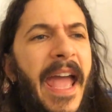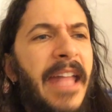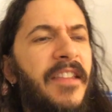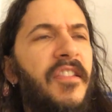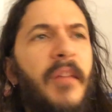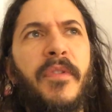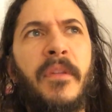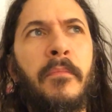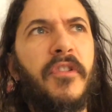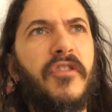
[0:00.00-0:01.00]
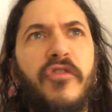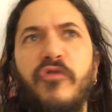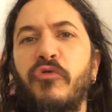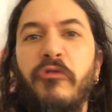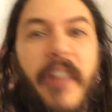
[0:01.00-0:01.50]
and some of the
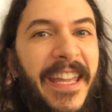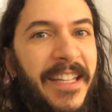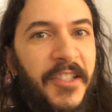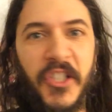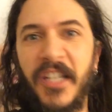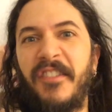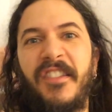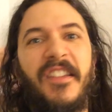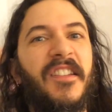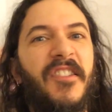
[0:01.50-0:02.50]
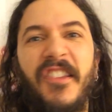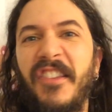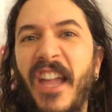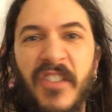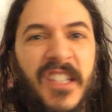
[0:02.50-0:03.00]
strangest
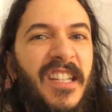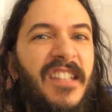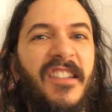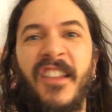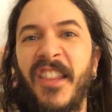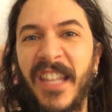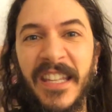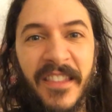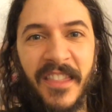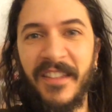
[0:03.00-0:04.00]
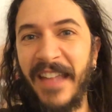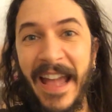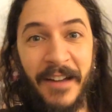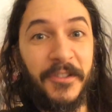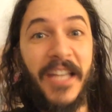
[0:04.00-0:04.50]
70s synth
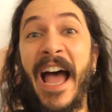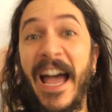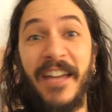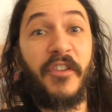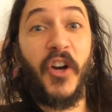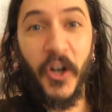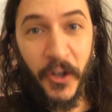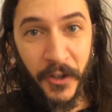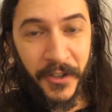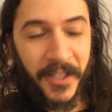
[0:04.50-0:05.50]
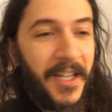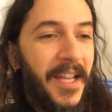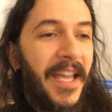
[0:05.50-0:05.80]
sounds I've heard